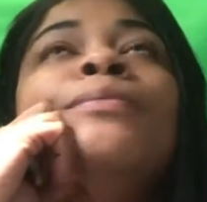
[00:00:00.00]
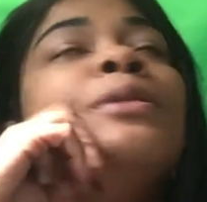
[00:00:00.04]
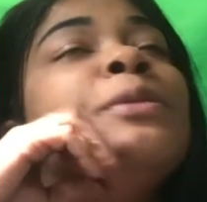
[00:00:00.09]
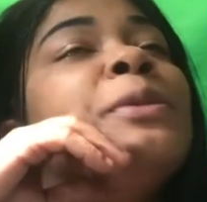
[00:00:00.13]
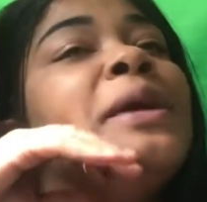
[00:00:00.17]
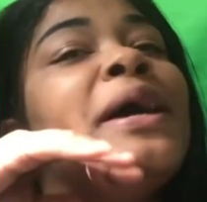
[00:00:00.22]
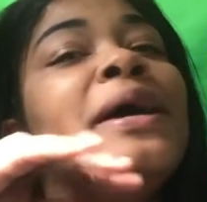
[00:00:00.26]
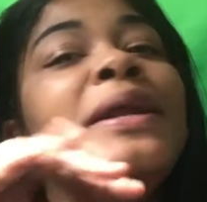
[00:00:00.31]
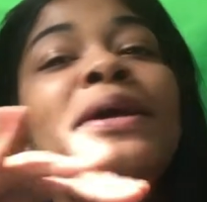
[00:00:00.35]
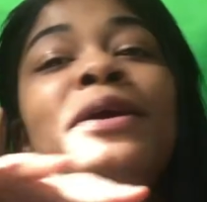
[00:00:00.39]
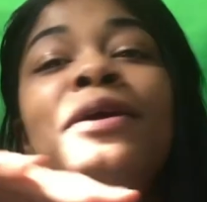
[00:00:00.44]

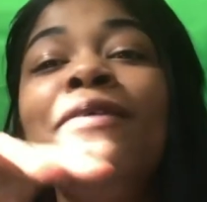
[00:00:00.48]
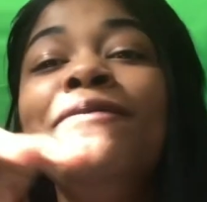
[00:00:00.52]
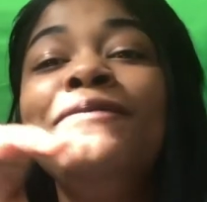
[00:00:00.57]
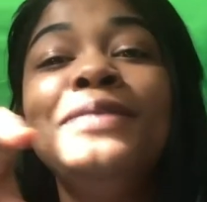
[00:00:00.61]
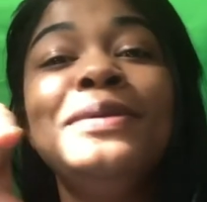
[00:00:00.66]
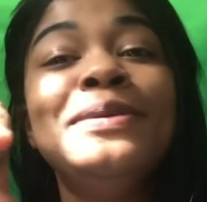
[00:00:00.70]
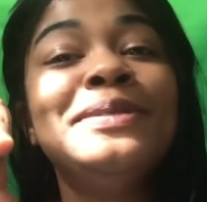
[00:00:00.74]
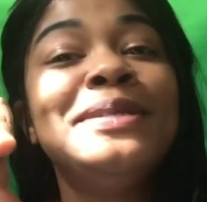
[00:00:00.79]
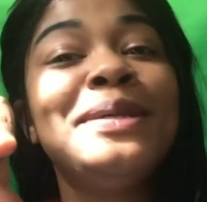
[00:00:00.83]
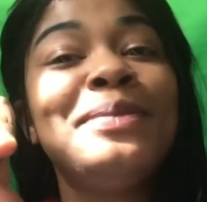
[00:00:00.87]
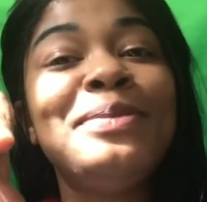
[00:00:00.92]
we got to get our
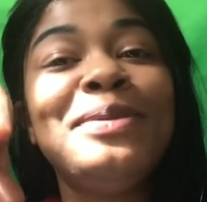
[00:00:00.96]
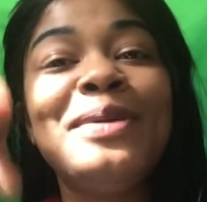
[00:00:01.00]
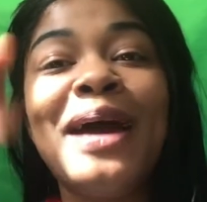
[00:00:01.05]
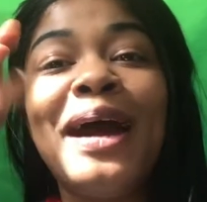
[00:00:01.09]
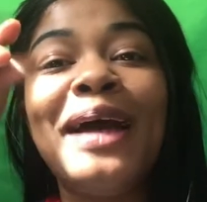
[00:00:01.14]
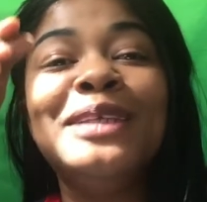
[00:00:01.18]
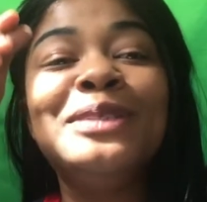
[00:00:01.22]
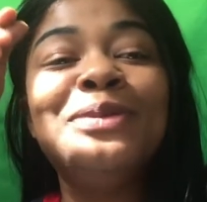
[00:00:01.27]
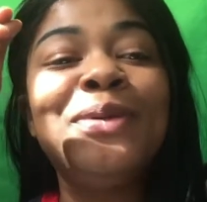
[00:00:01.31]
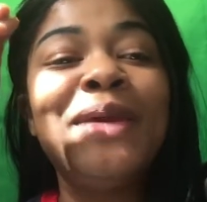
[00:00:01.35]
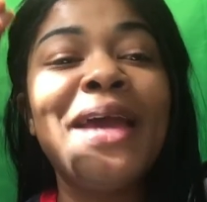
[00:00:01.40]
views up, you
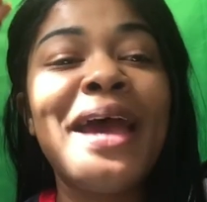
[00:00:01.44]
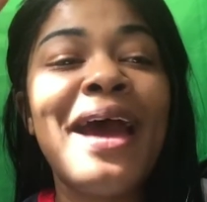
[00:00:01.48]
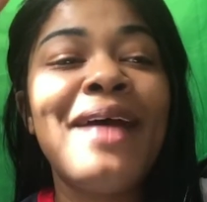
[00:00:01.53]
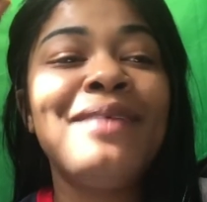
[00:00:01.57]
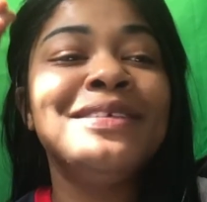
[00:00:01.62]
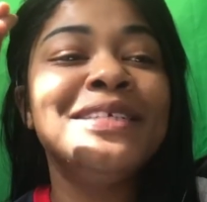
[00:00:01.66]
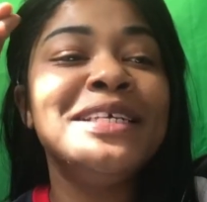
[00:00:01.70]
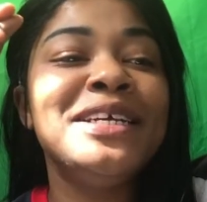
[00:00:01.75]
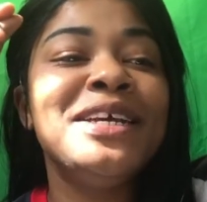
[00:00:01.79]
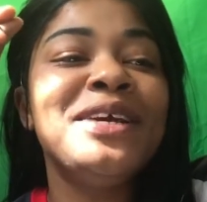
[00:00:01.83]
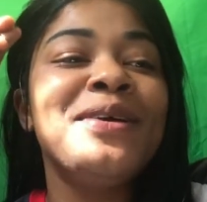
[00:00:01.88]
guys. We
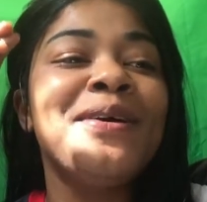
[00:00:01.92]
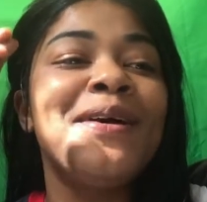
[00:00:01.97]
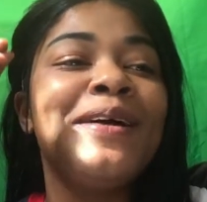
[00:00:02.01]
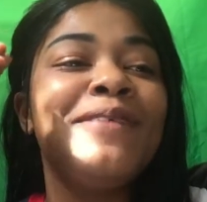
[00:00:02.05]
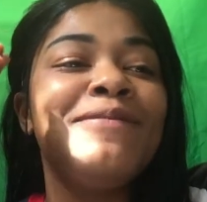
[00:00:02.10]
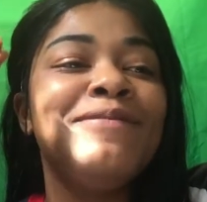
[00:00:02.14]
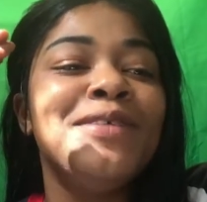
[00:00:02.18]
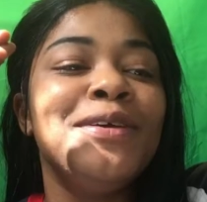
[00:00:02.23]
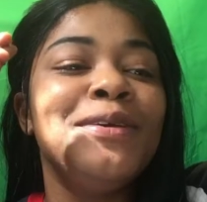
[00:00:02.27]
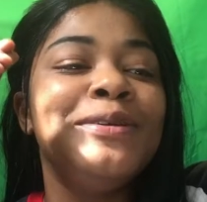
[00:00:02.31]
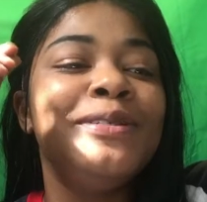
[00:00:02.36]
have to get
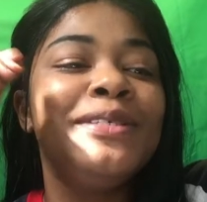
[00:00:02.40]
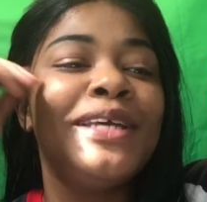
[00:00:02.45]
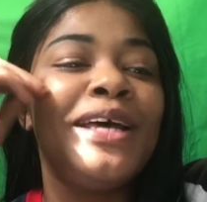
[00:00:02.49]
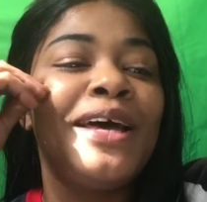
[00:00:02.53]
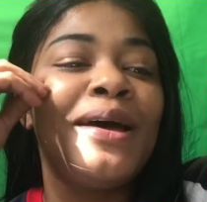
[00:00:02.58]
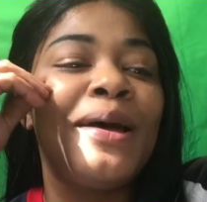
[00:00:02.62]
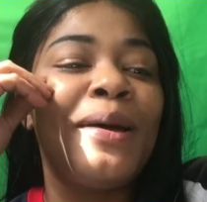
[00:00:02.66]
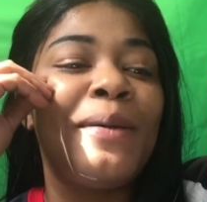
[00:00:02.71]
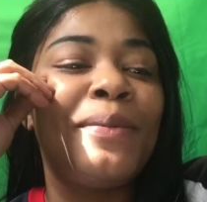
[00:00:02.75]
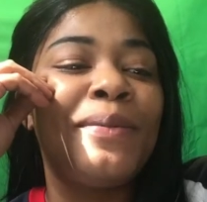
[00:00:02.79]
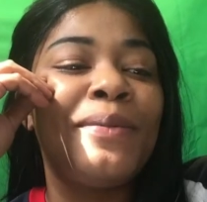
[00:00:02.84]
our views
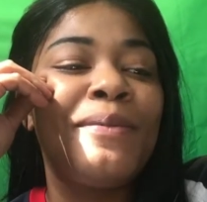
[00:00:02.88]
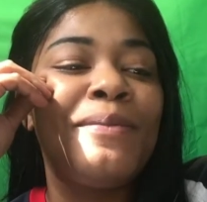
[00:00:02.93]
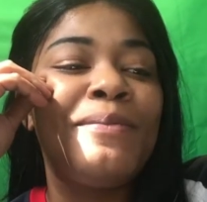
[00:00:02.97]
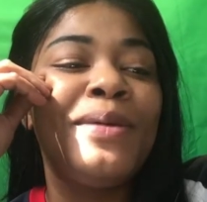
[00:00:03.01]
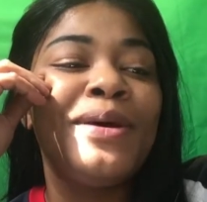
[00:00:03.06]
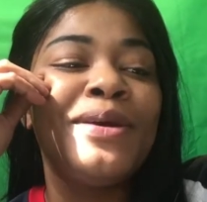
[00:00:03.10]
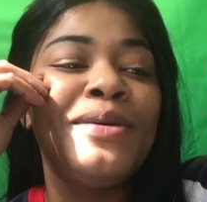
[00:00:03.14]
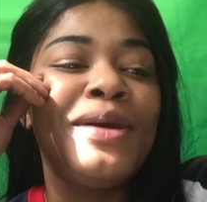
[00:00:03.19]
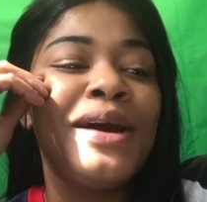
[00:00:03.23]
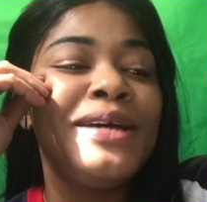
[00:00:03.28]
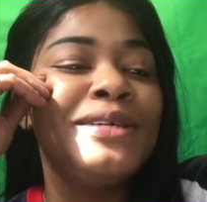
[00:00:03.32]
up.
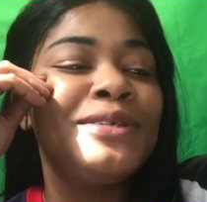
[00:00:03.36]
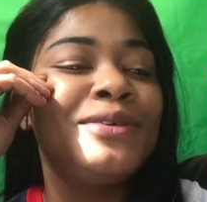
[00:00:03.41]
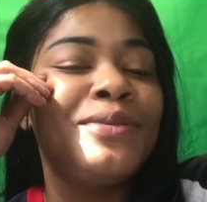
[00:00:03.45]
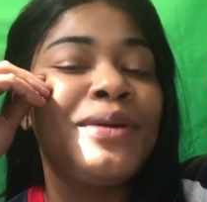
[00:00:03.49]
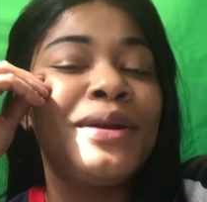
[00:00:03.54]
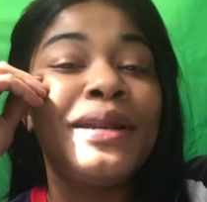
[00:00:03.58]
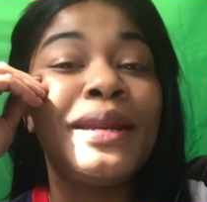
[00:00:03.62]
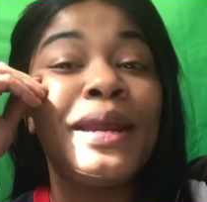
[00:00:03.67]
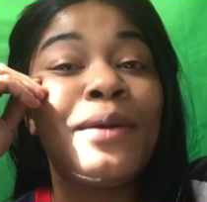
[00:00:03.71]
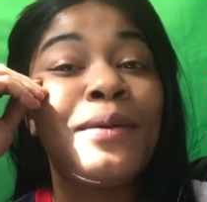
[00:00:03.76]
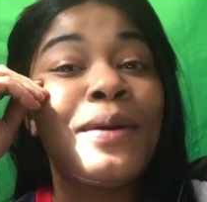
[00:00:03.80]
But you guys are
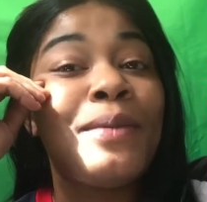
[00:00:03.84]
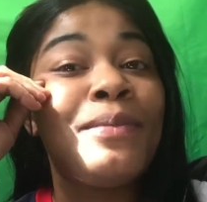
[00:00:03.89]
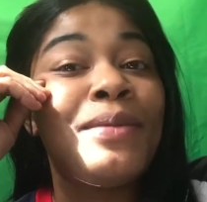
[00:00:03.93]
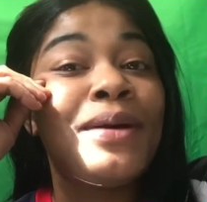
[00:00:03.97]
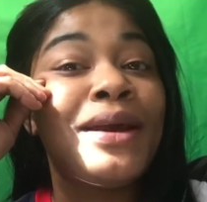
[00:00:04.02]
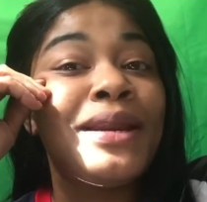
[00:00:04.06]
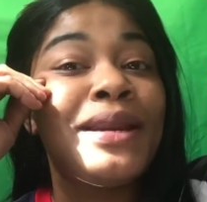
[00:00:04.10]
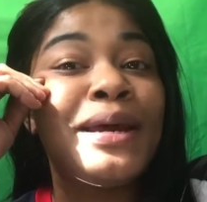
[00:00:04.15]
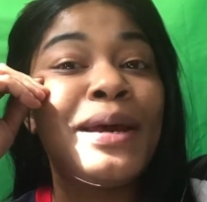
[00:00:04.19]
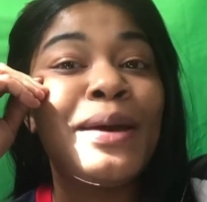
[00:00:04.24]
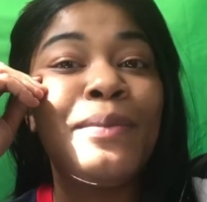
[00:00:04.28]
running that red
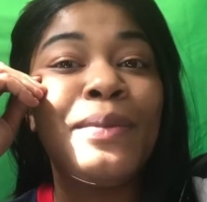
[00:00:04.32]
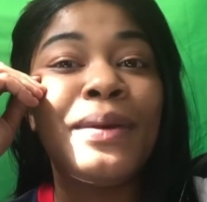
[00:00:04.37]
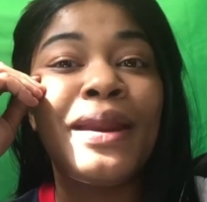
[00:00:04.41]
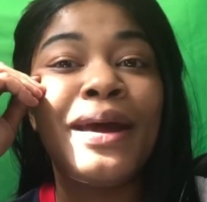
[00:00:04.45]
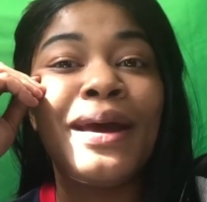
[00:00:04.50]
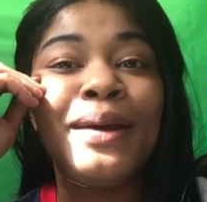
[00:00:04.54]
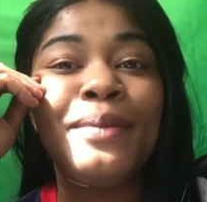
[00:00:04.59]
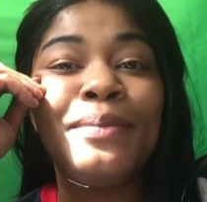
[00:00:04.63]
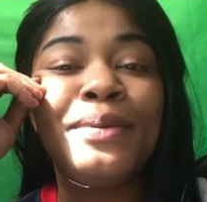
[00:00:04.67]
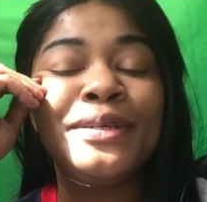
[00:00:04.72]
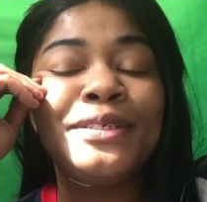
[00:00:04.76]
button up, and
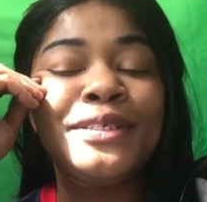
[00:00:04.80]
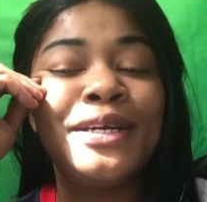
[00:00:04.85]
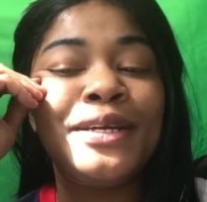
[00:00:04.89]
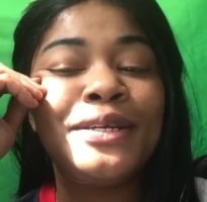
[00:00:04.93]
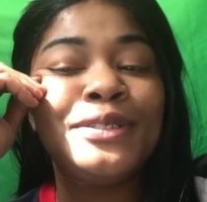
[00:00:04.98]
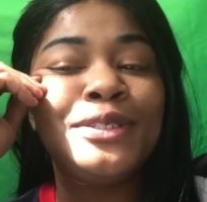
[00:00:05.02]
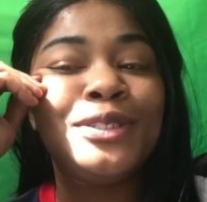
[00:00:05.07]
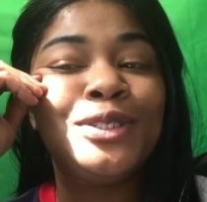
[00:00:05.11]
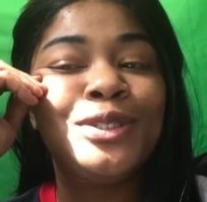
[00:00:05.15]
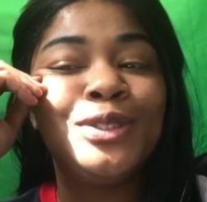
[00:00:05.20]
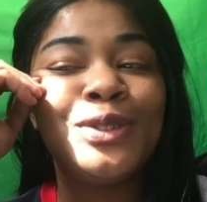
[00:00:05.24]
I appreciate
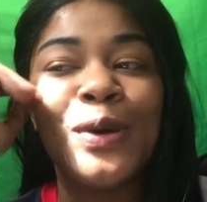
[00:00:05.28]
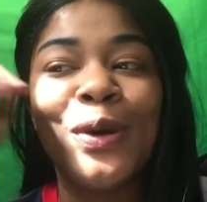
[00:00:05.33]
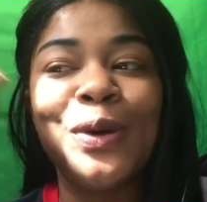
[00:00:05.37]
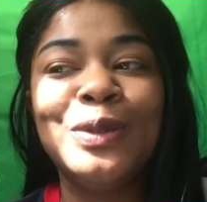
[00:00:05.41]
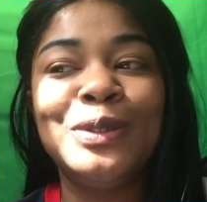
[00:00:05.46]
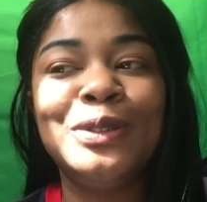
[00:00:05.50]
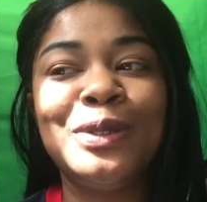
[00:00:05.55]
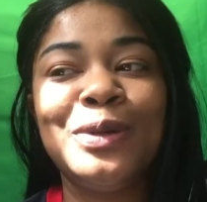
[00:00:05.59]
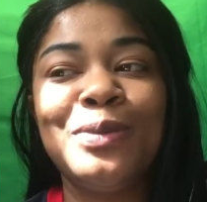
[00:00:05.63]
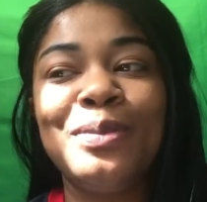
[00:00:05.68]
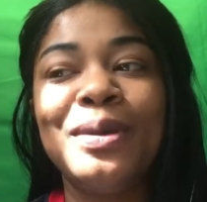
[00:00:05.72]
it
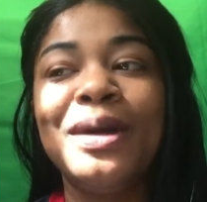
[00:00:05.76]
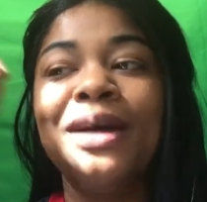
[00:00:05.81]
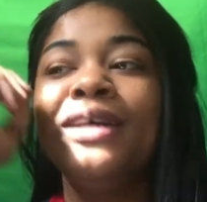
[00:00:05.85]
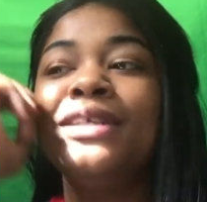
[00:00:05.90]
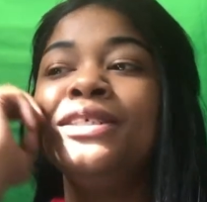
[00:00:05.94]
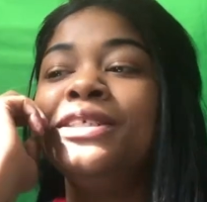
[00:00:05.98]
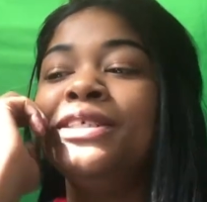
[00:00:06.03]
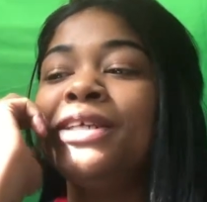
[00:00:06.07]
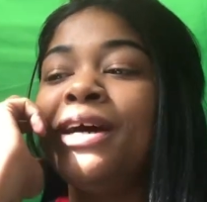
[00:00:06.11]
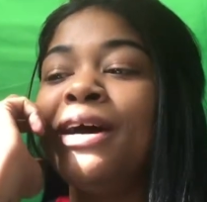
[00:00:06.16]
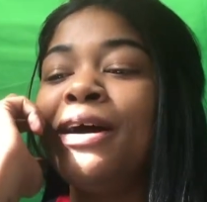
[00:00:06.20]
so, so
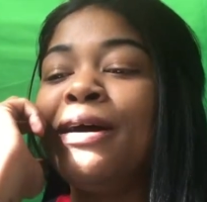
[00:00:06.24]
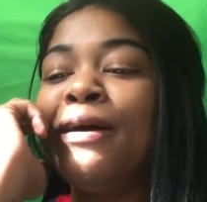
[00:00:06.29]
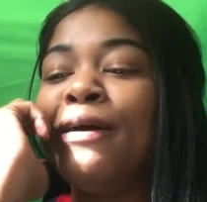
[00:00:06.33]
much.